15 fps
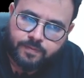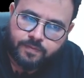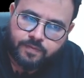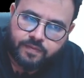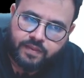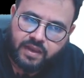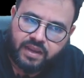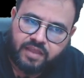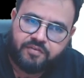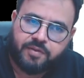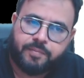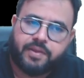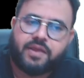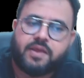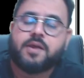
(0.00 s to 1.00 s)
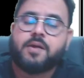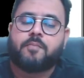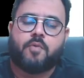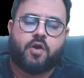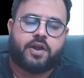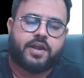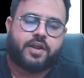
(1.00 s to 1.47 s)
They are giving me
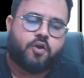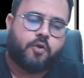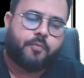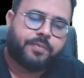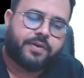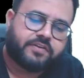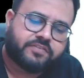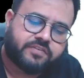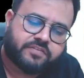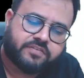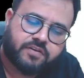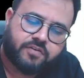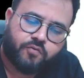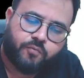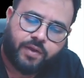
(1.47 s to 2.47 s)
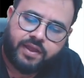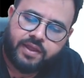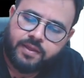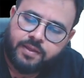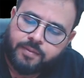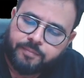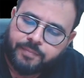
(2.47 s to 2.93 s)
moderate competition. Why?
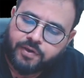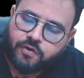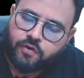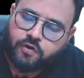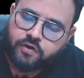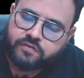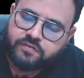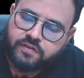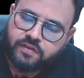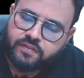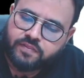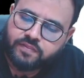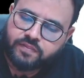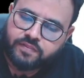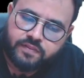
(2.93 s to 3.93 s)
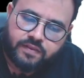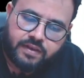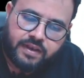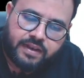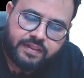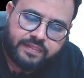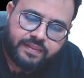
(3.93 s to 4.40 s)
Because
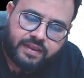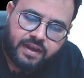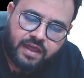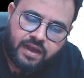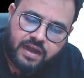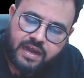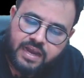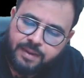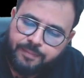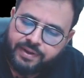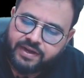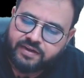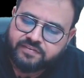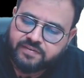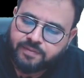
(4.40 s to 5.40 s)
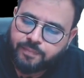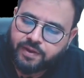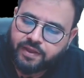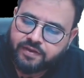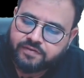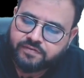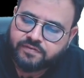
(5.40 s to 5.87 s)
there are limited
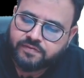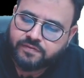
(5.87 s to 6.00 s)
suppliers.